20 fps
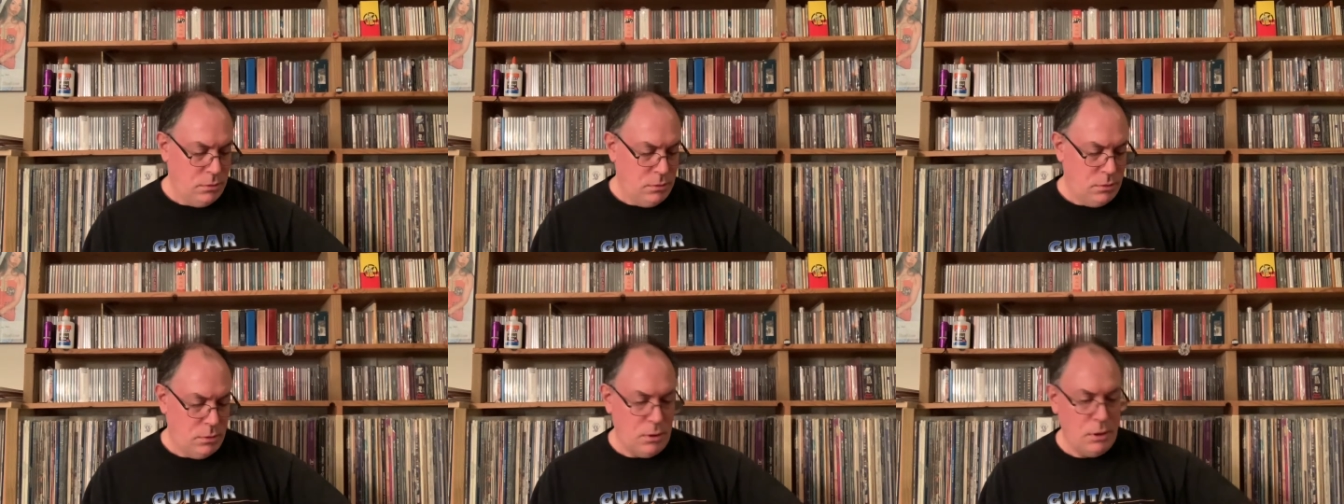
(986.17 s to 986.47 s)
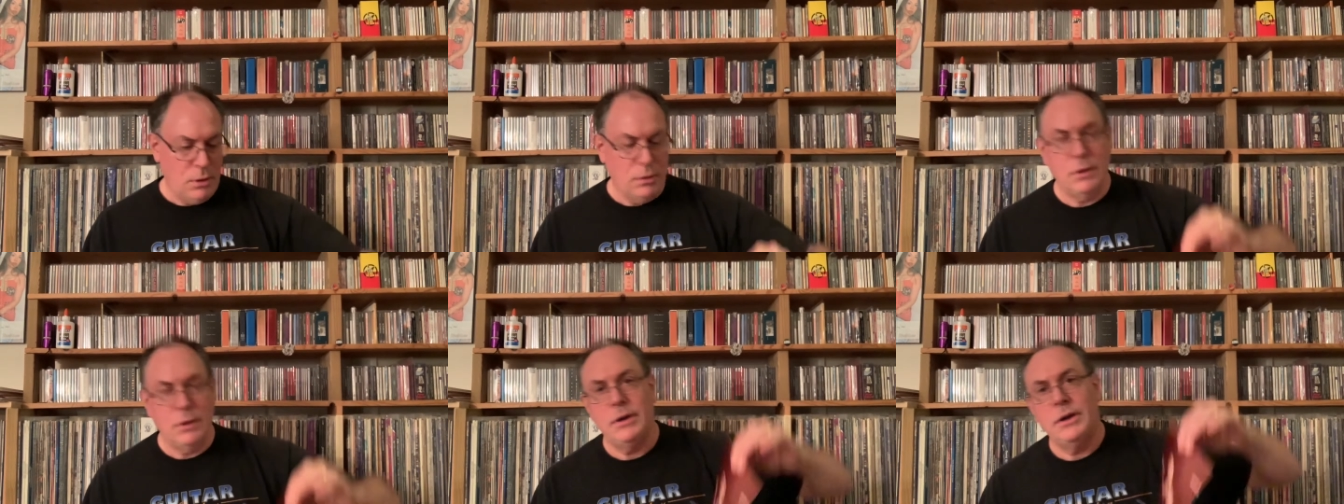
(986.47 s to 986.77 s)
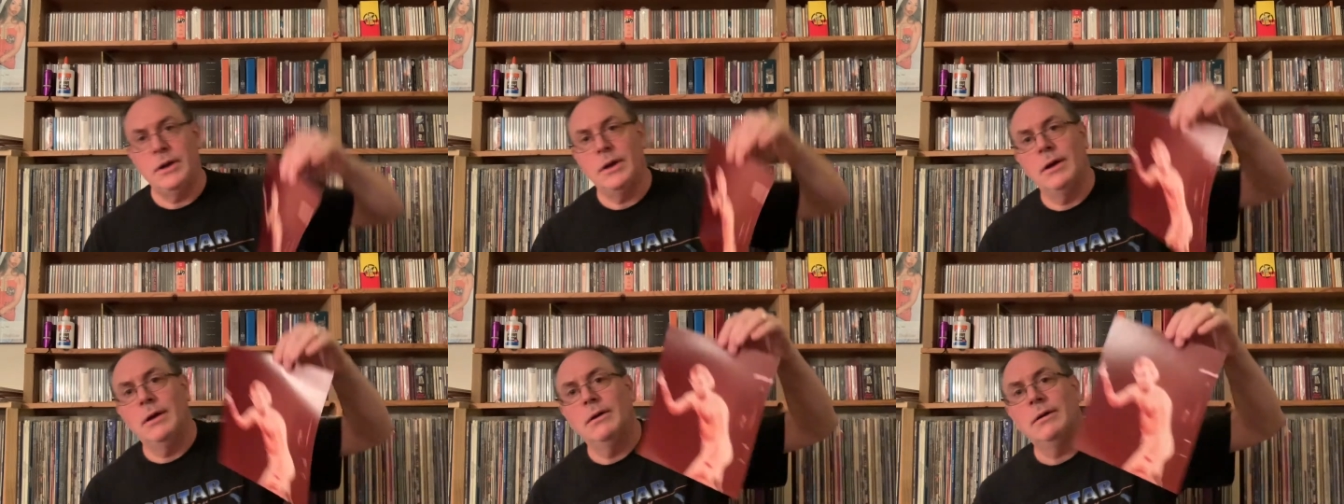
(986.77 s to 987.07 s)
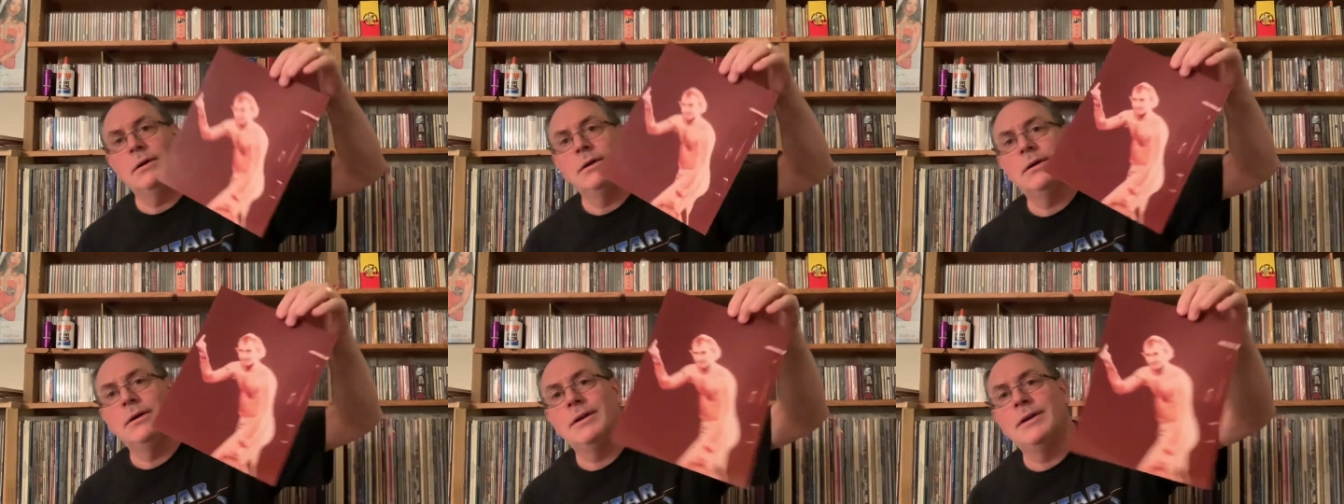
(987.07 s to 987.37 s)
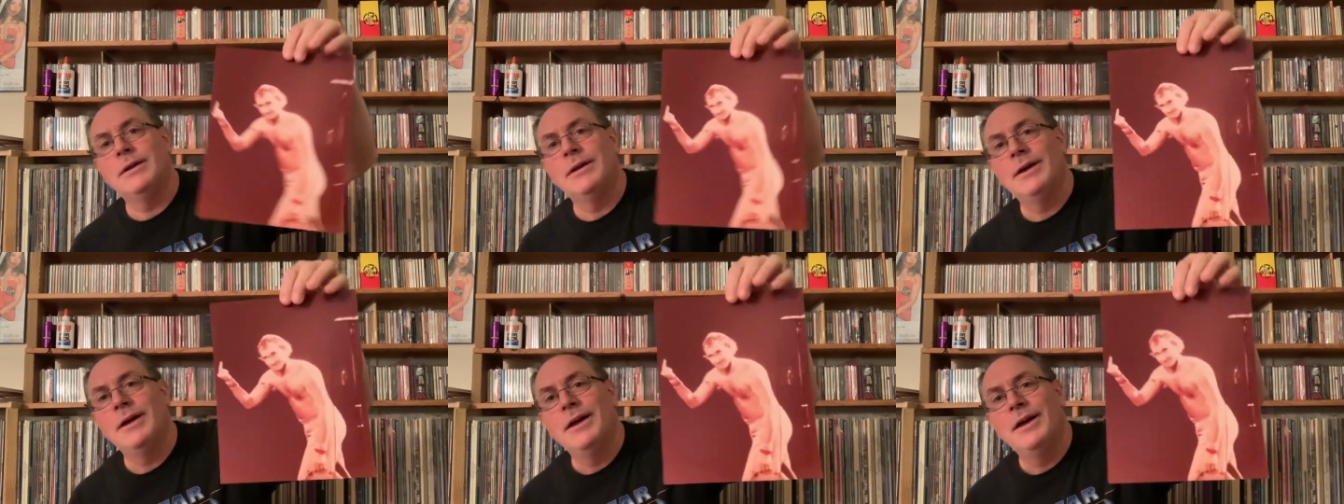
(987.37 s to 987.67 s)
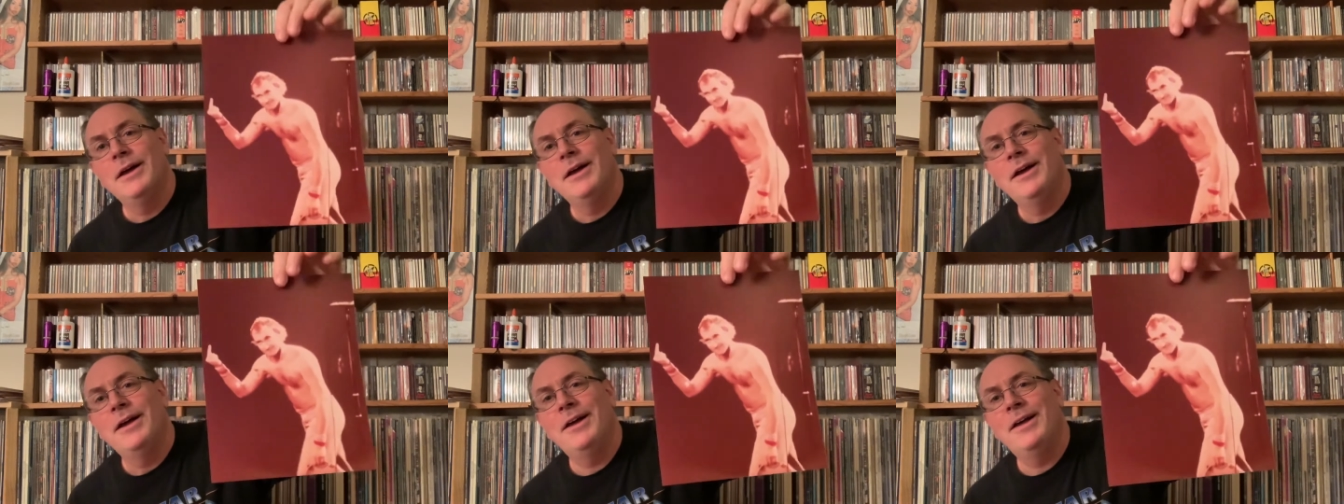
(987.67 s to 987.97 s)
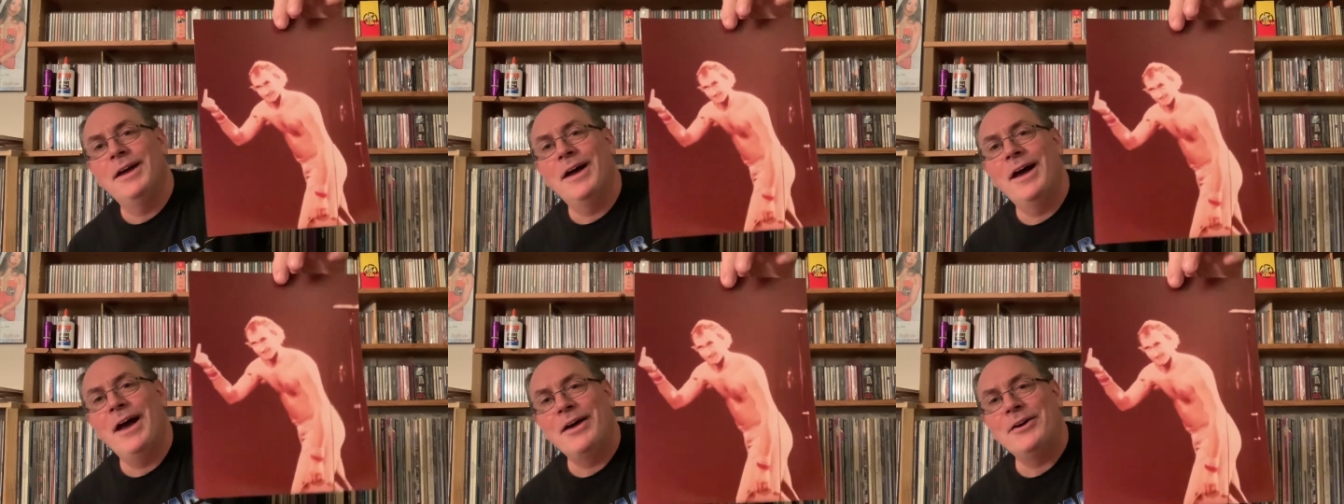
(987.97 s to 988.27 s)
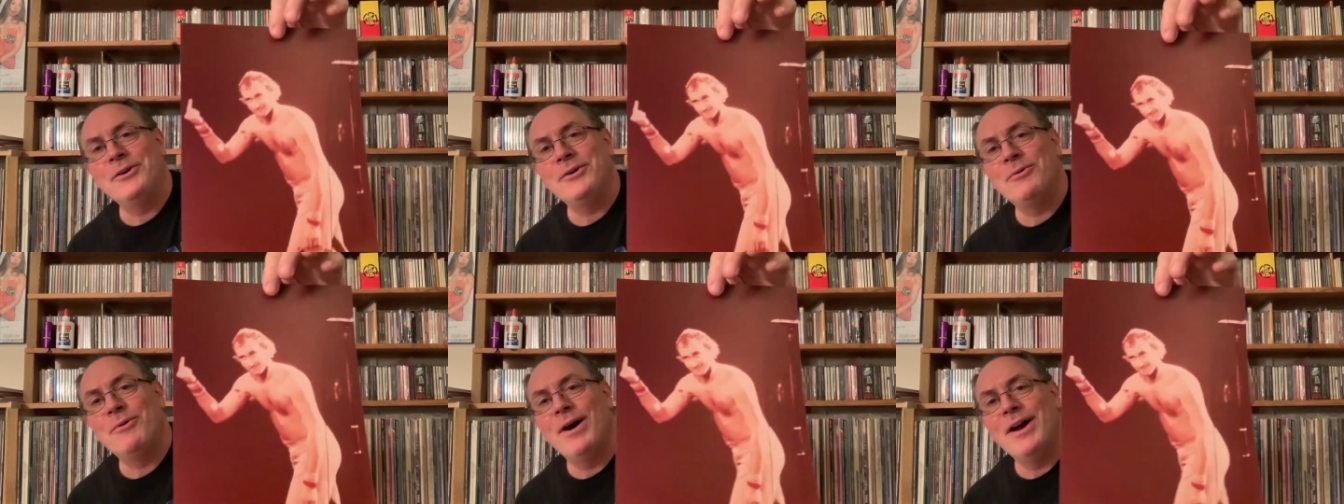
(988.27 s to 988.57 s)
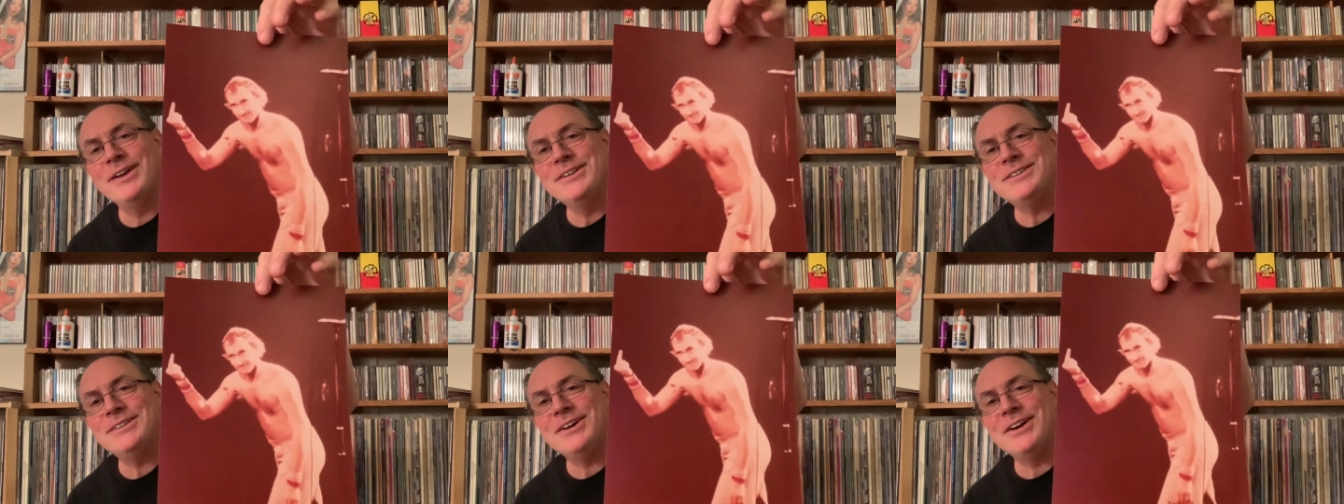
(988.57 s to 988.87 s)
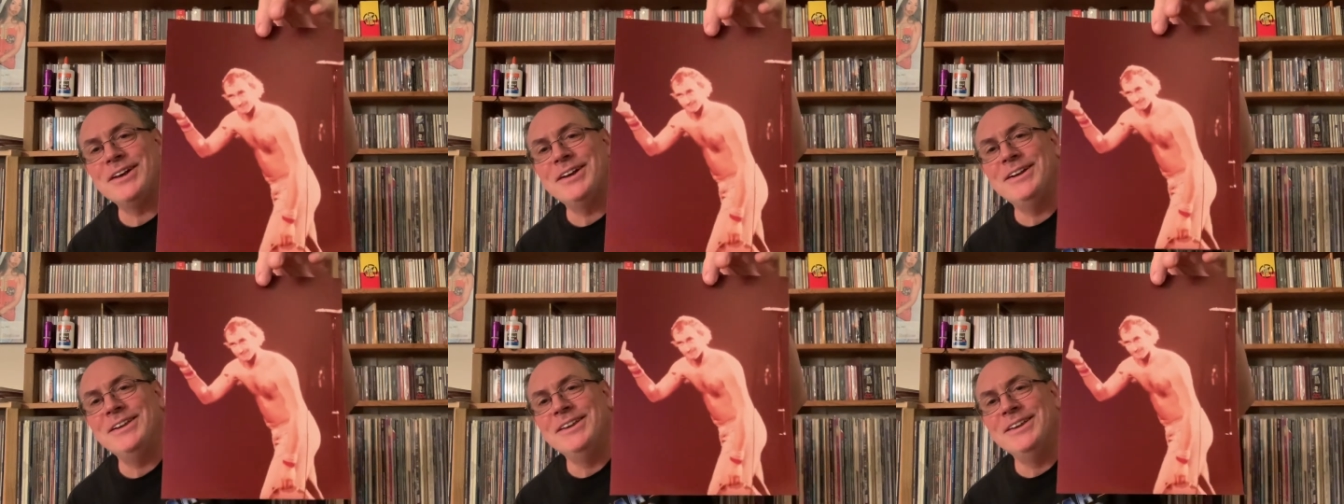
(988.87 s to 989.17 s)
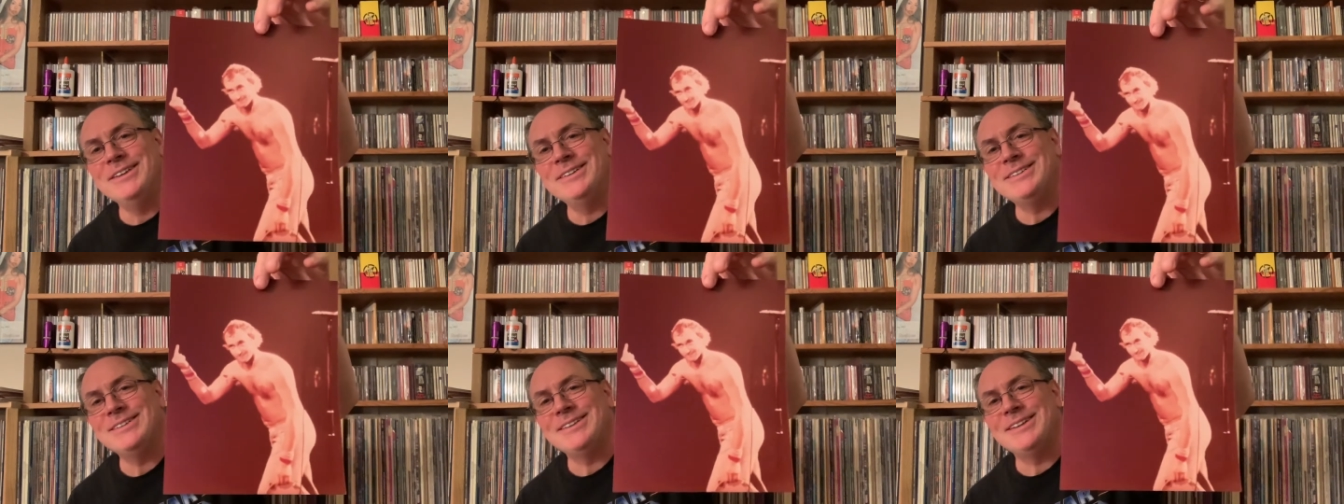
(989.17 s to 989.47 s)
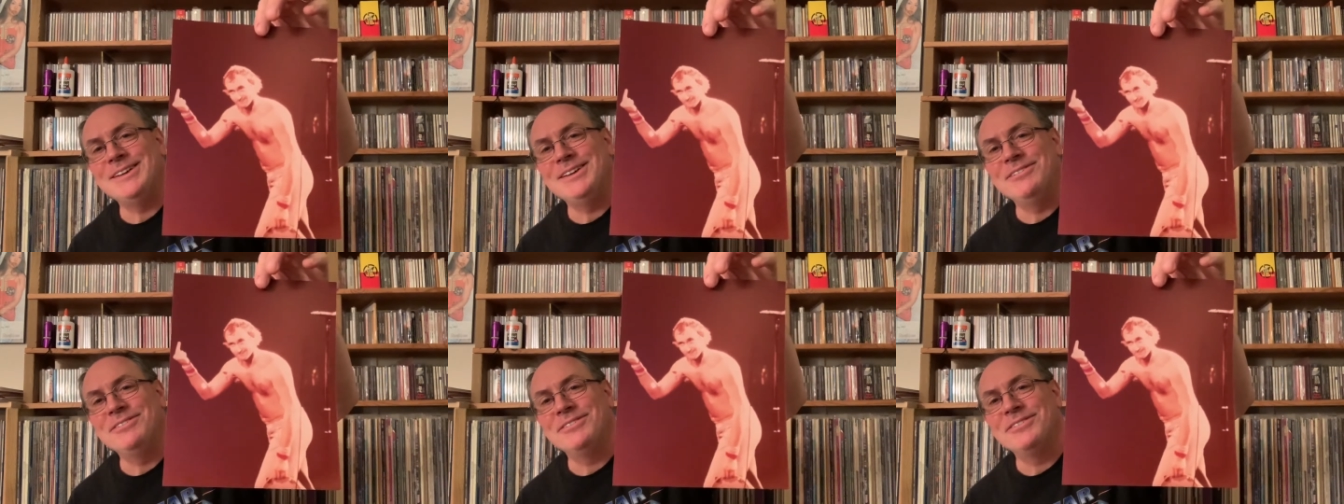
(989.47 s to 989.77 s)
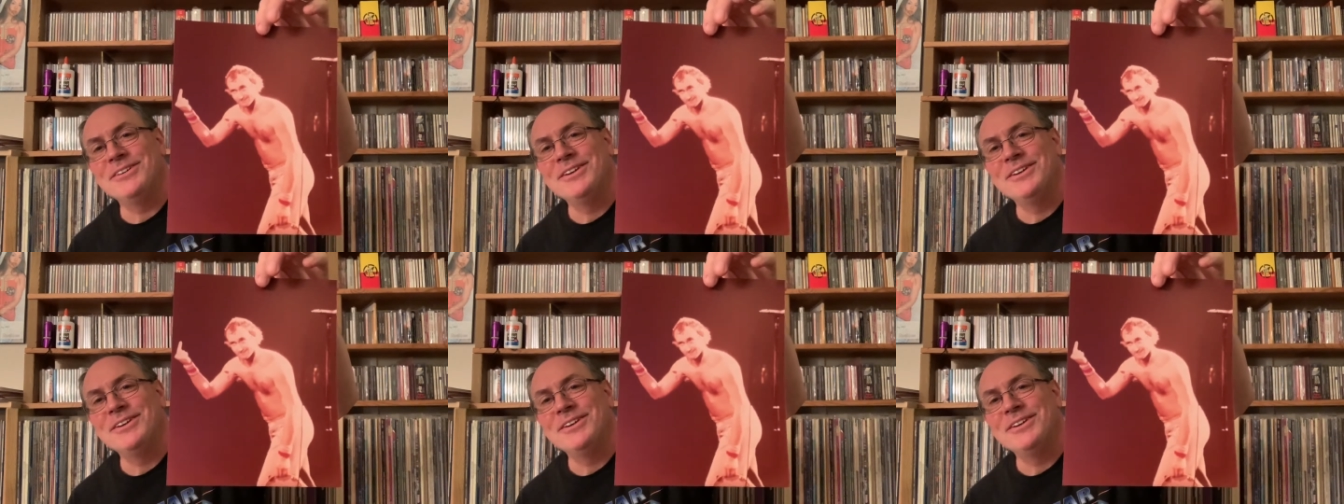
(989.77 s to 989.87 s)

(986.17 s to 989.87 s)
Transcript: Oh, there you go. I don't know why I stuck it in this sleeve.